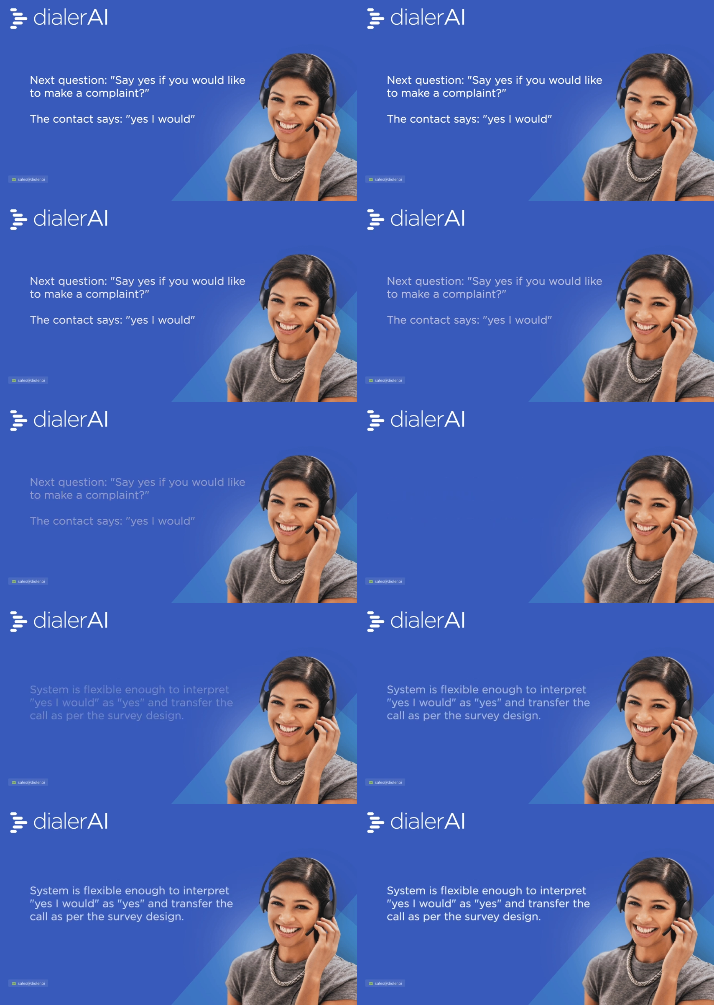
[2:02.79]

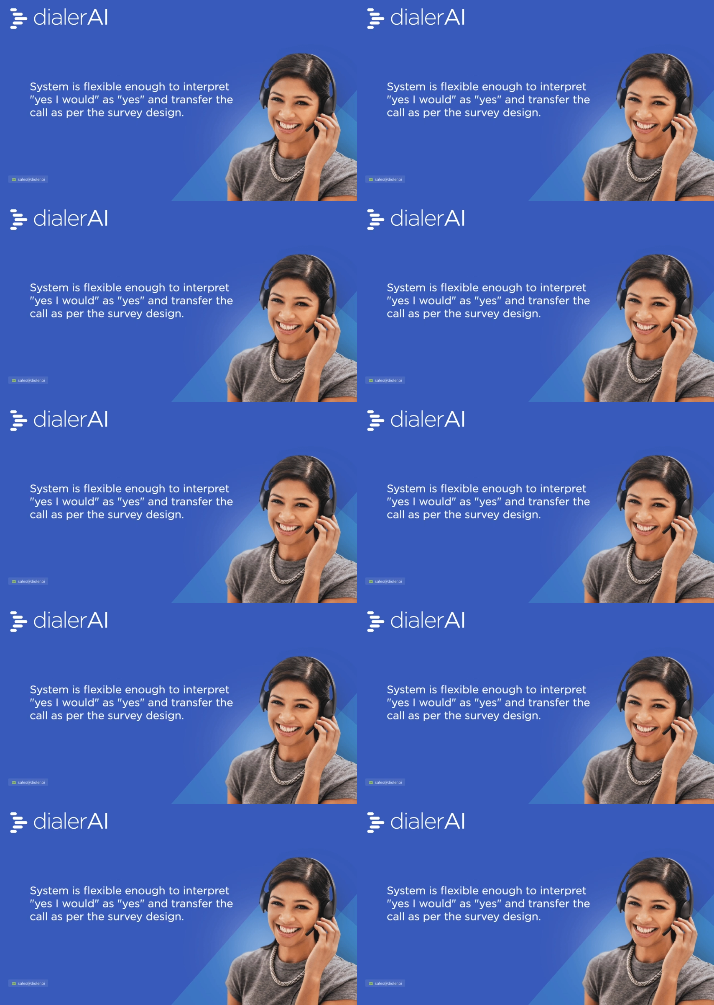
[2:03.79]

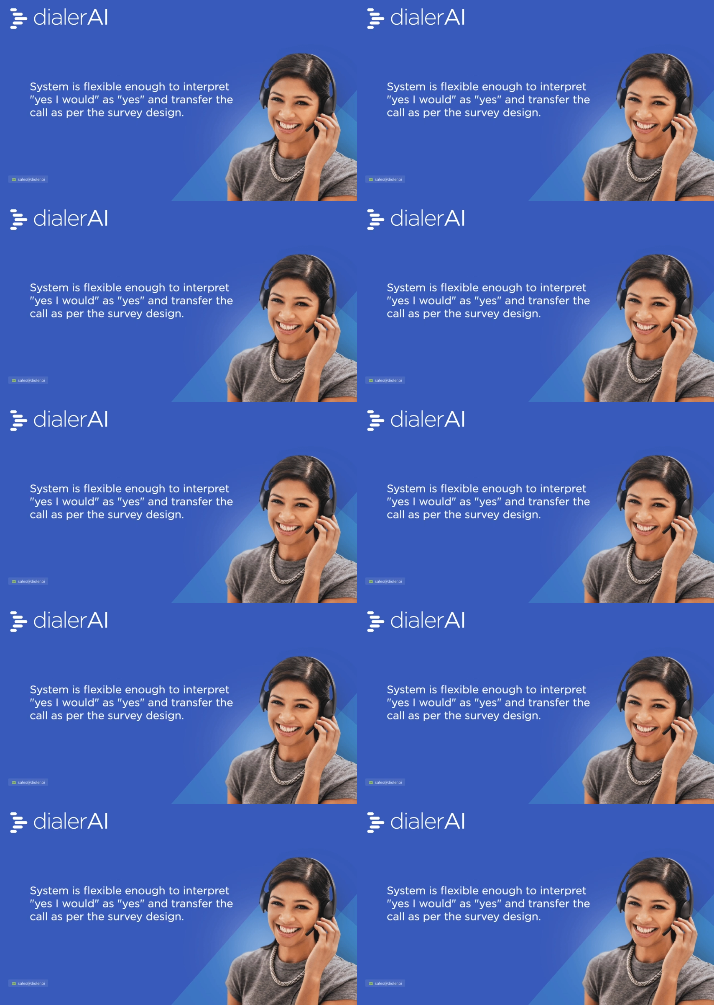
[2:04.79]
Nobody speaks.